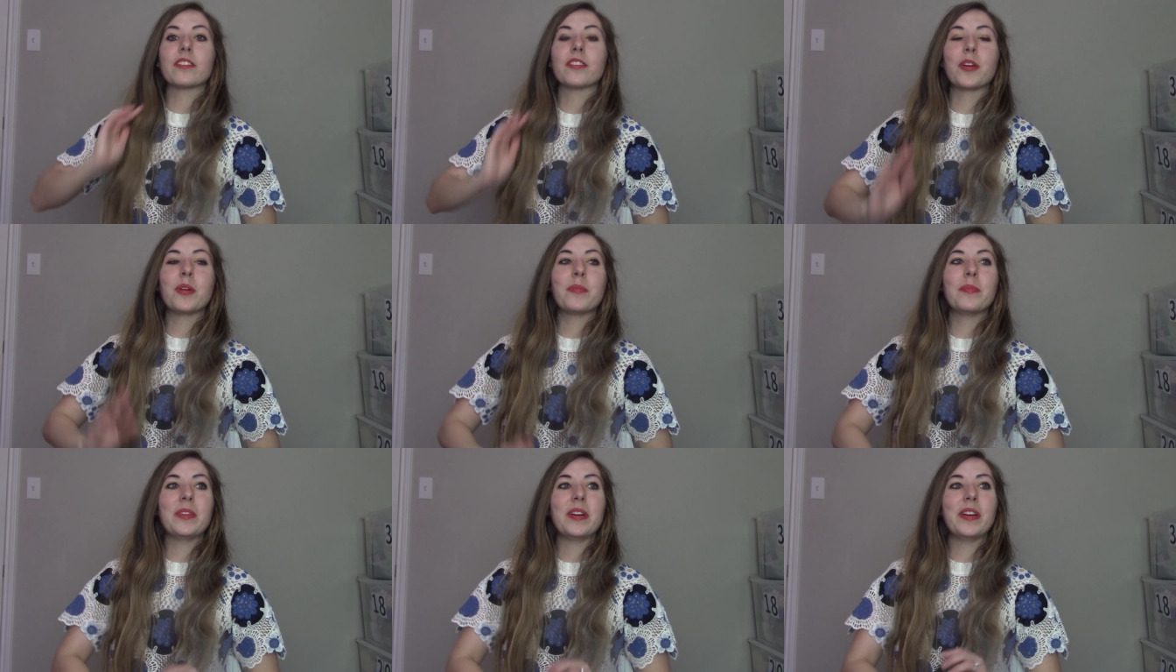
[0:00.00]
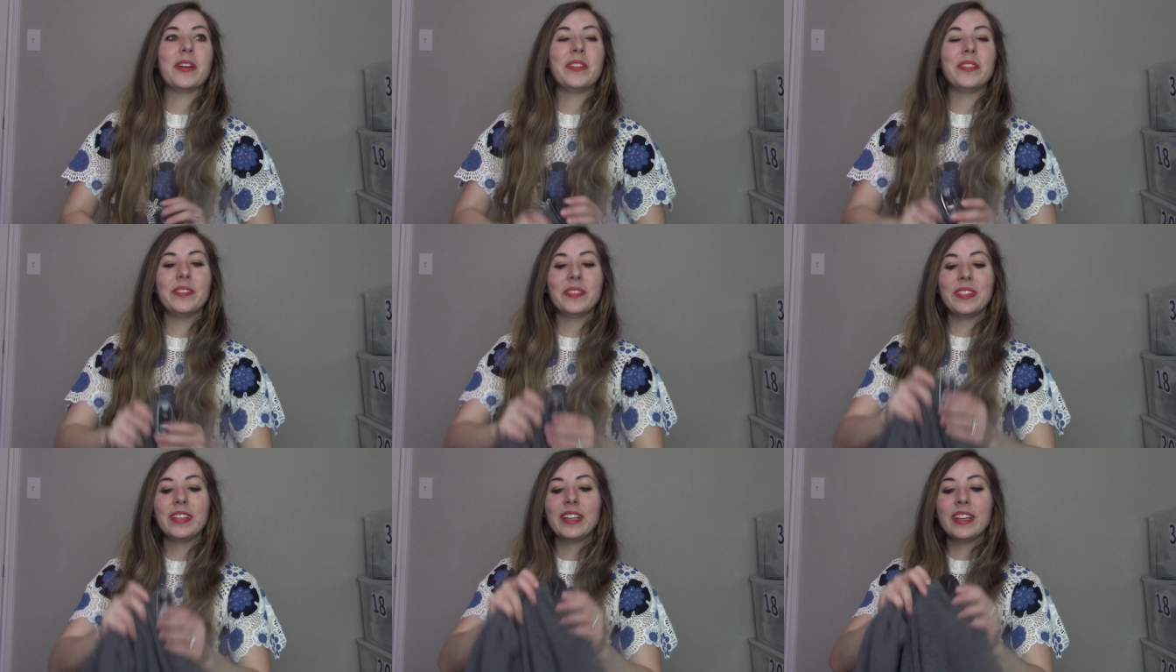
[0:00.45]
from
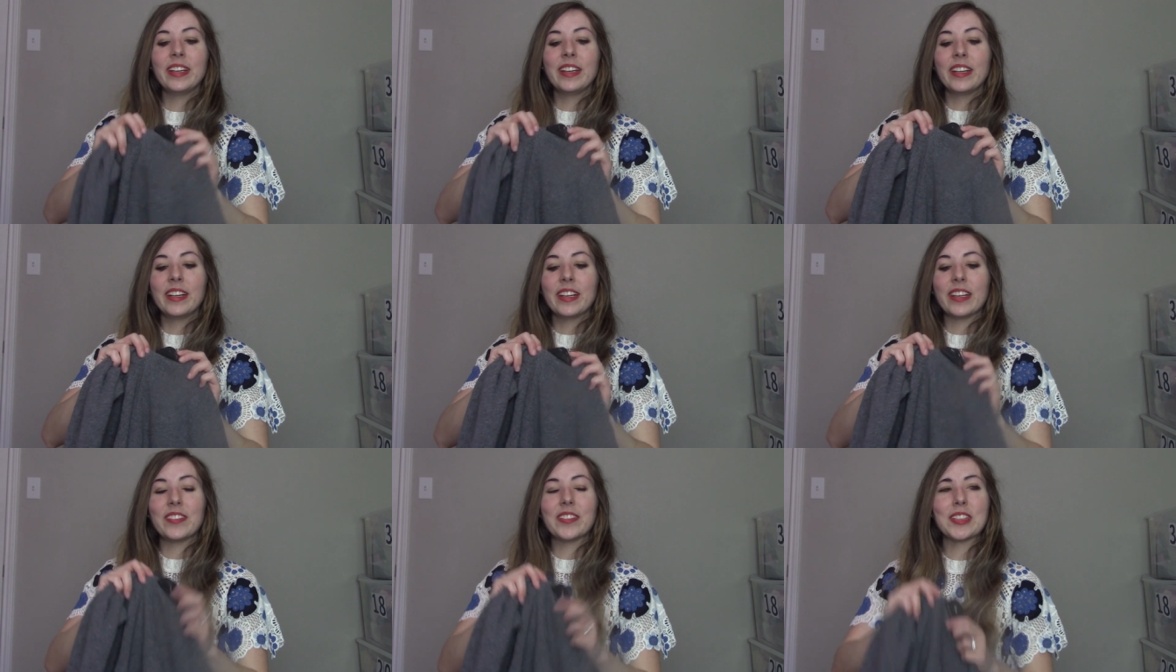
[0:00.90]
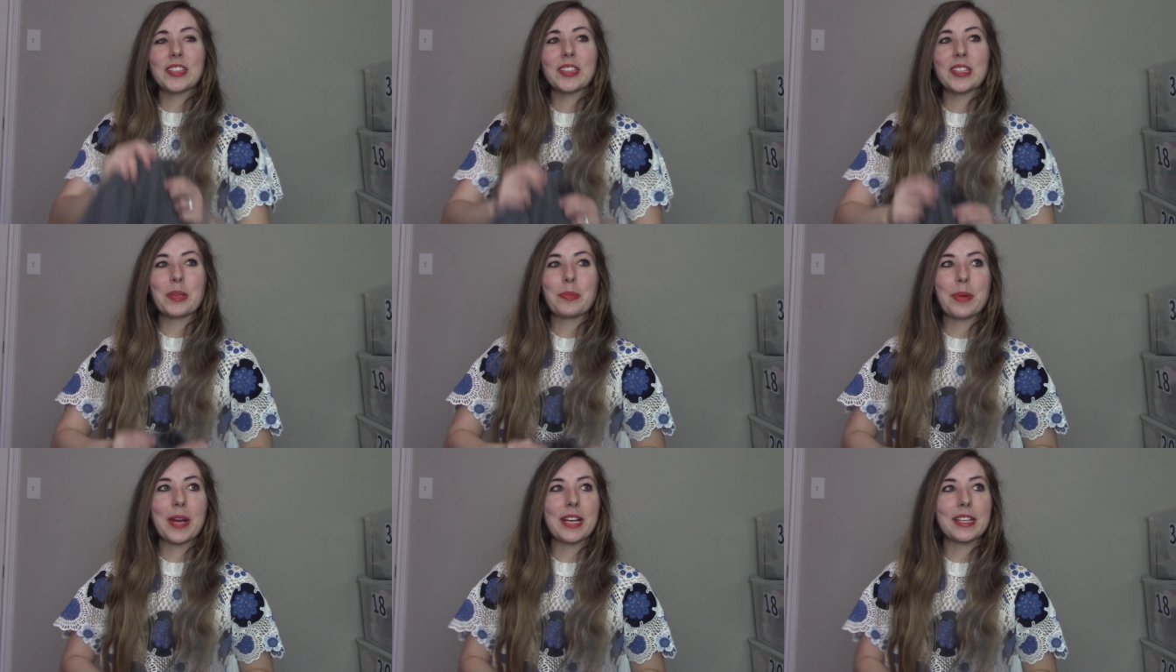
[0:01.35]
them, even though
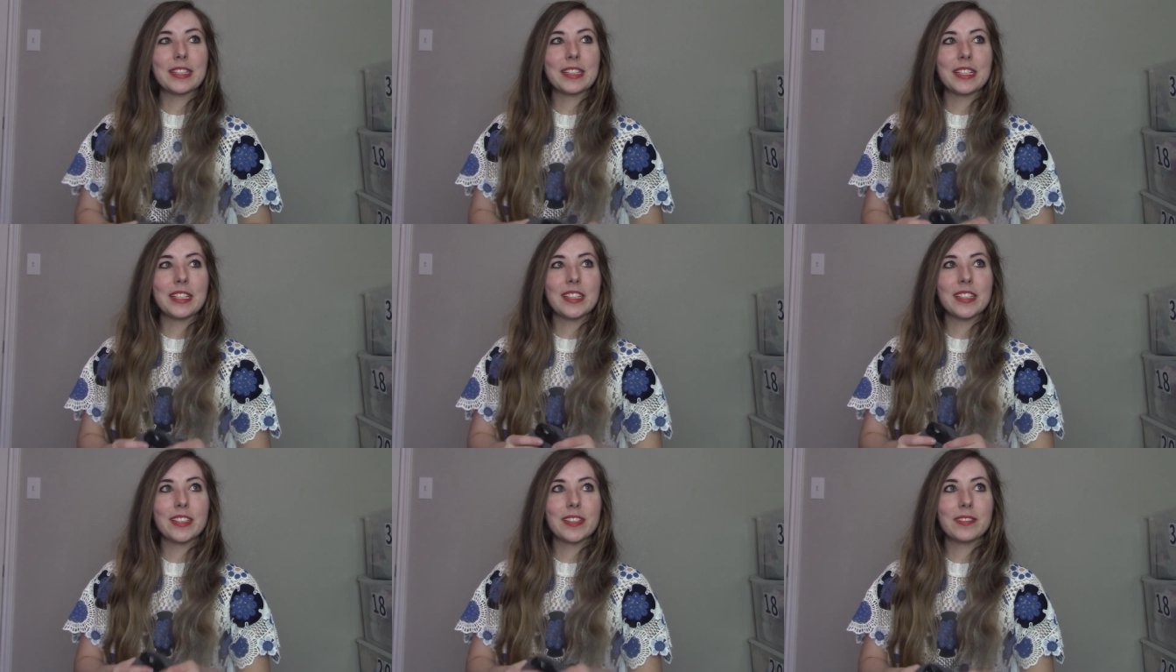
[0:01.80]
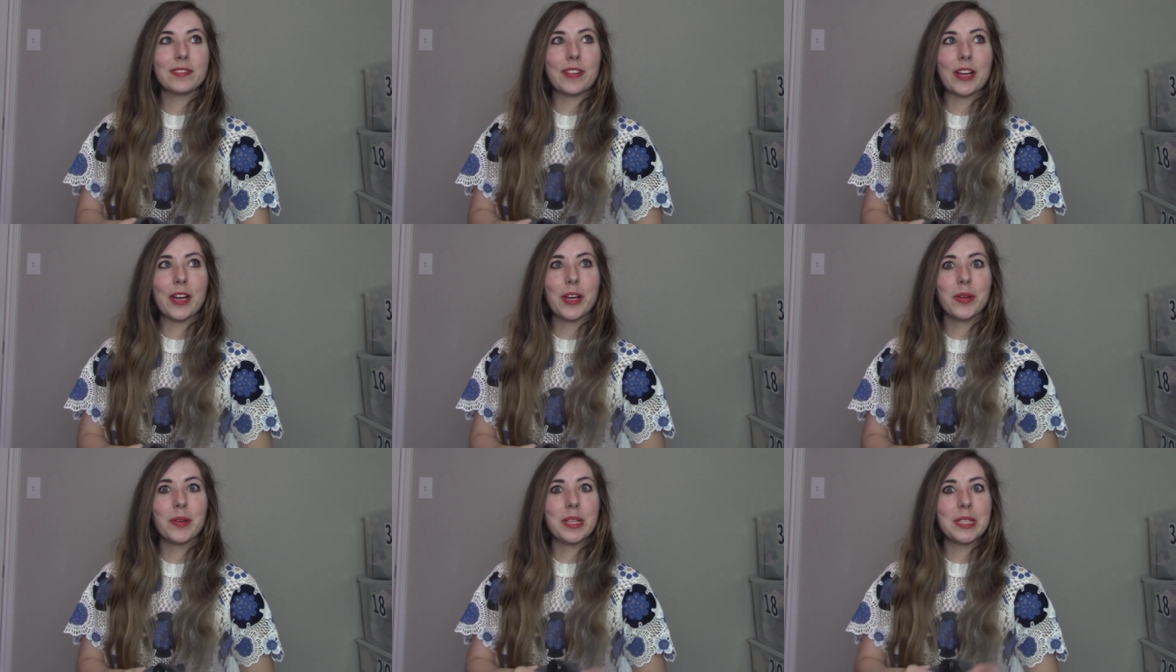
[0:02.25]
they price things
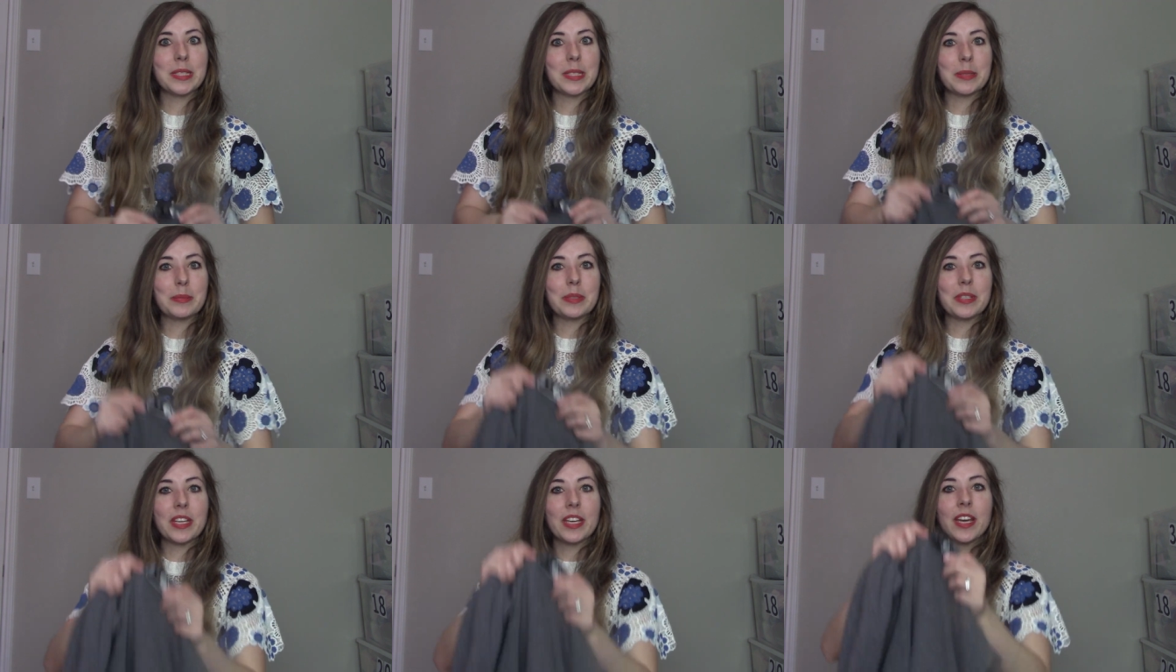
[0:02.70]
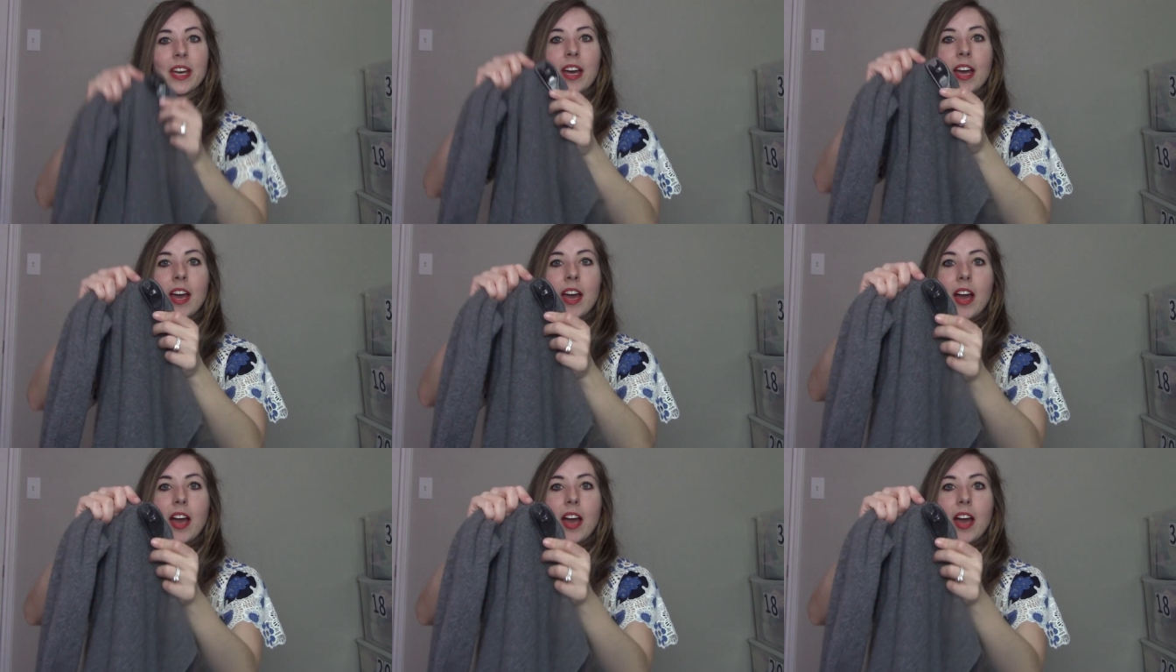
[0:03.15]
very reasonably.